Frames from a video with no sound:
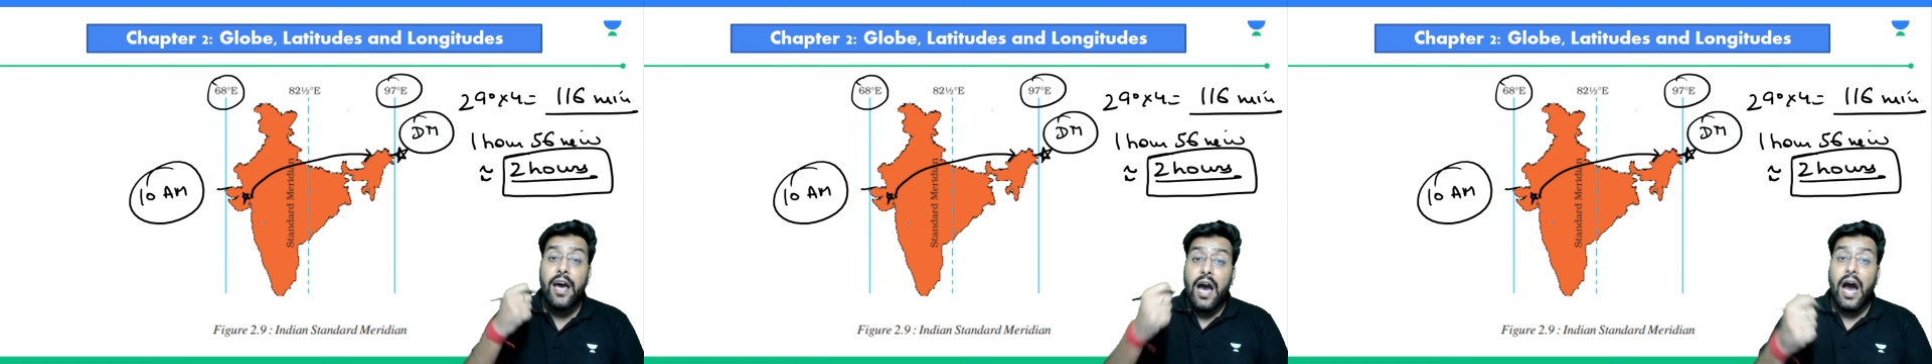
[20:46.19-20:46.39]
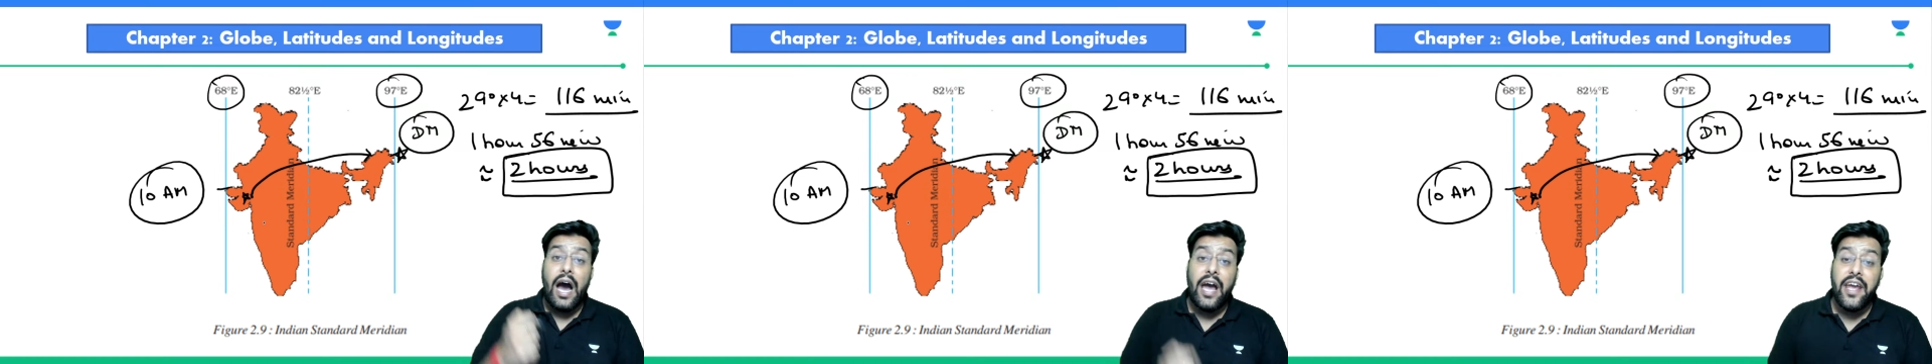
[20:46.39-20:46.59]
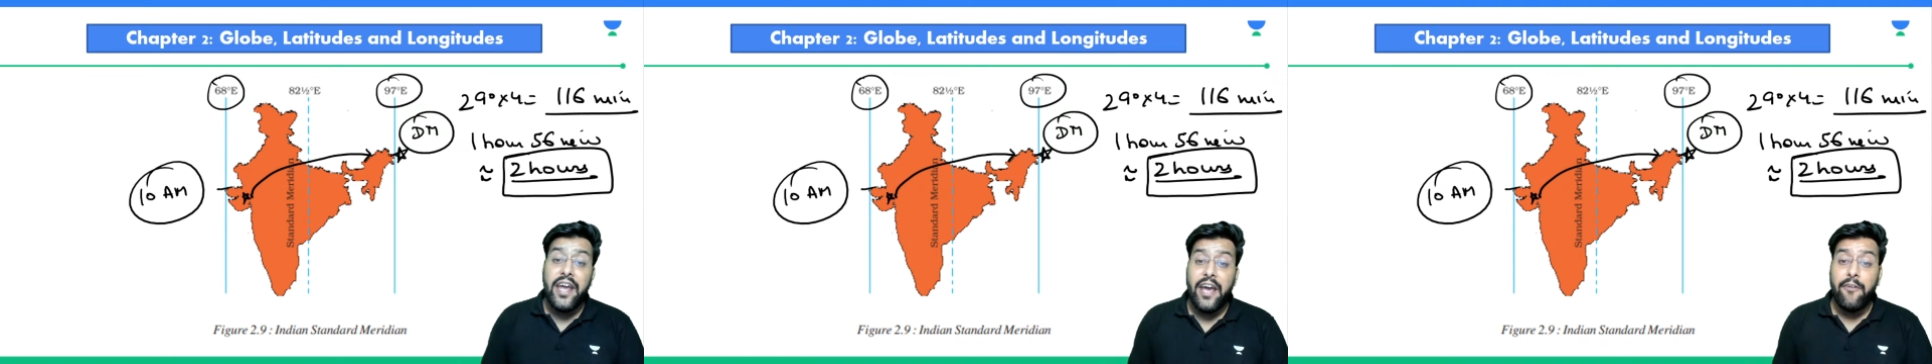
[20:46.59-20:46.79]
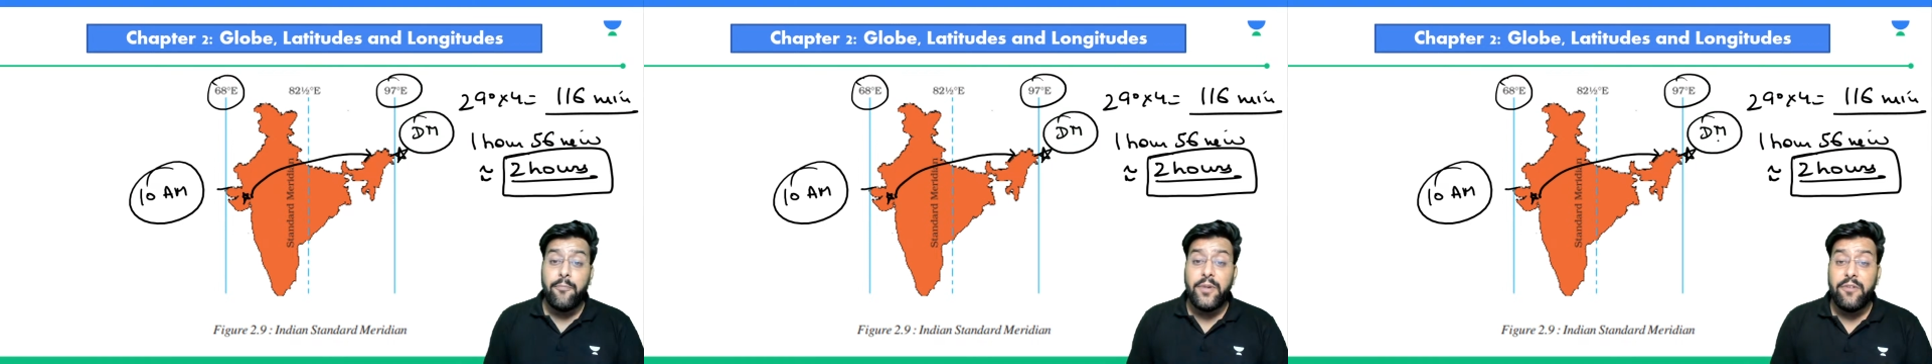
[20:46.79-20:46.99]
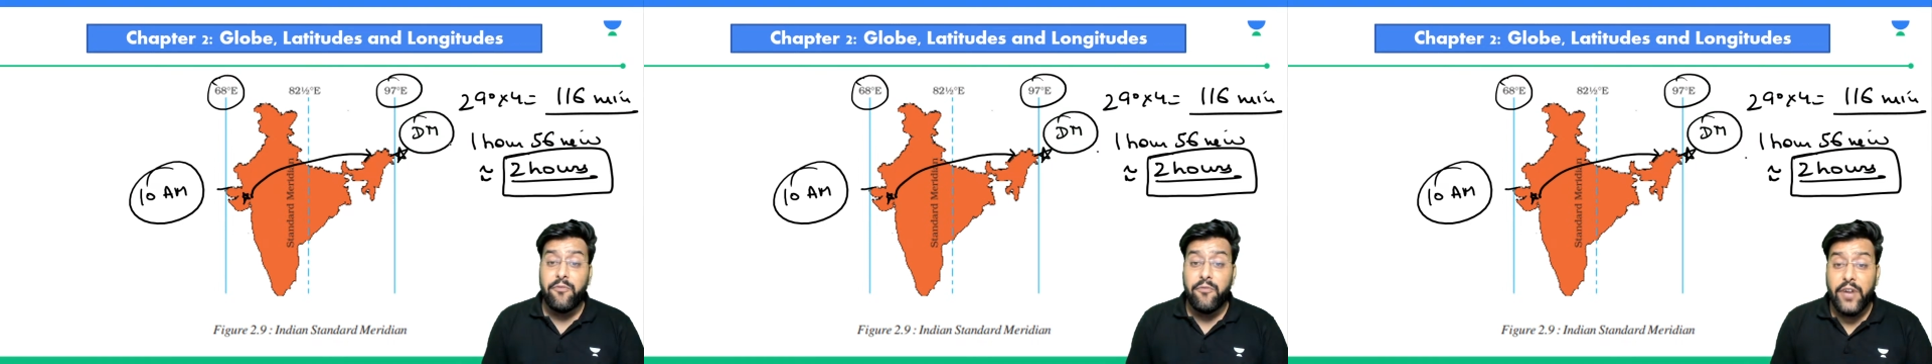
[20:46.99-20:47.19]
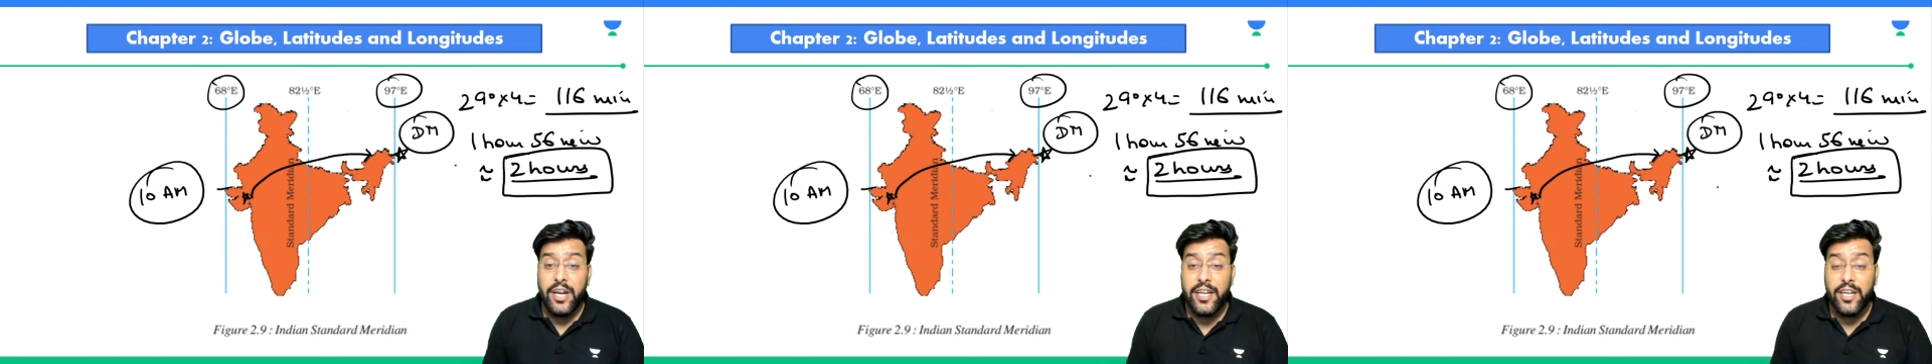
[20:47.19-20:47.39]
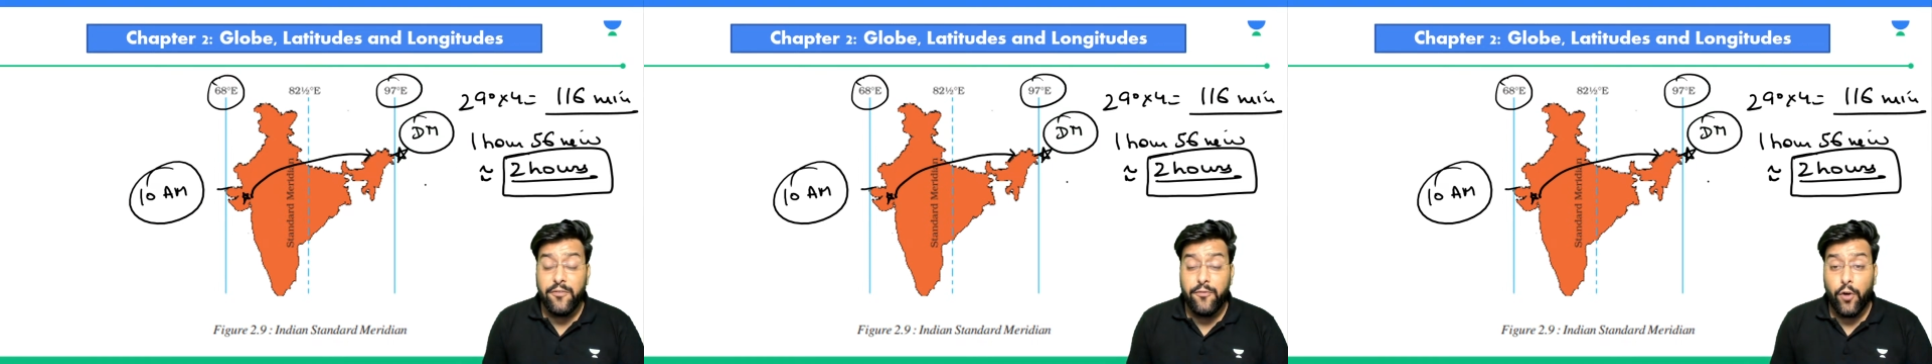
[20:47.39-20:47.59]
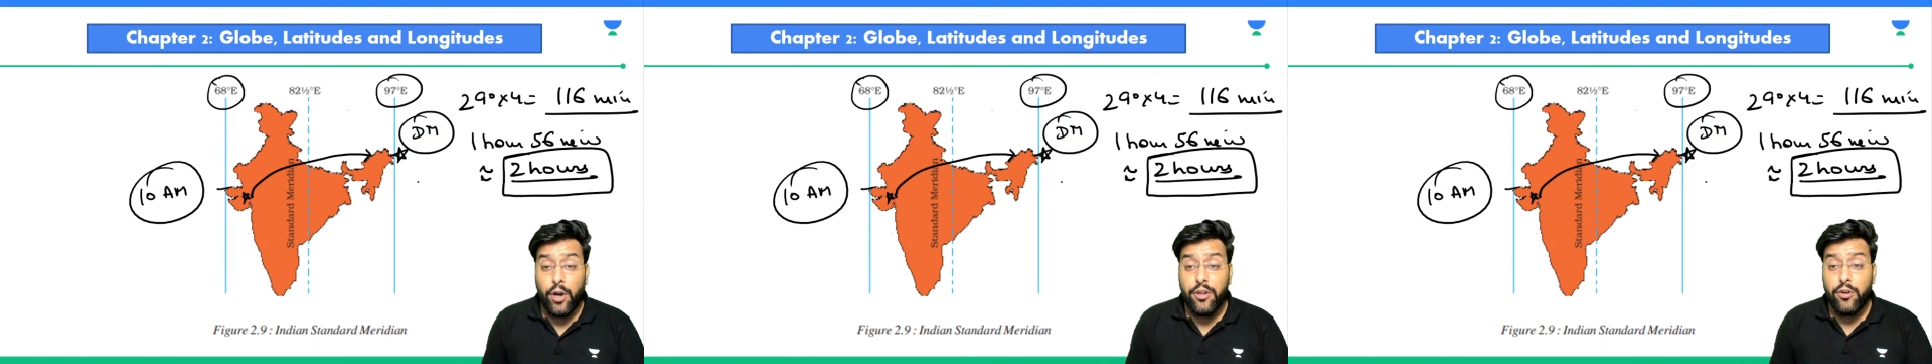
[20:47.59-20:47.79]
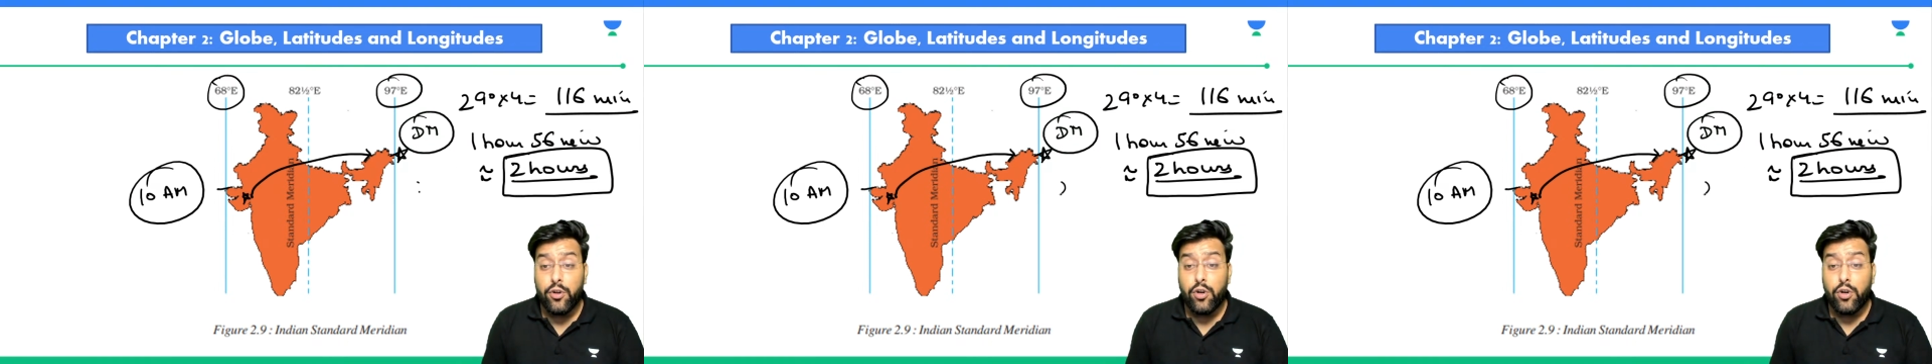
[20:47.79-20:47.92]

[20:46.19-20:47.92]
I have been waiting for your